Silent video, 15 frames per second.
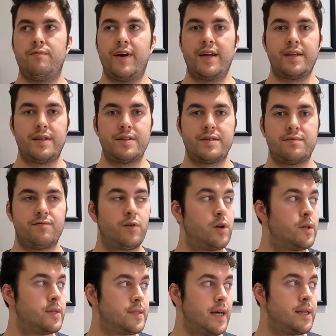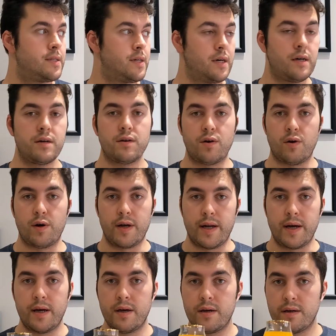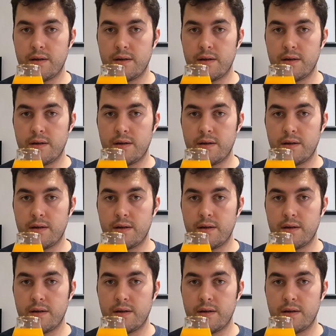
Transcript: thing that's front and centre currently,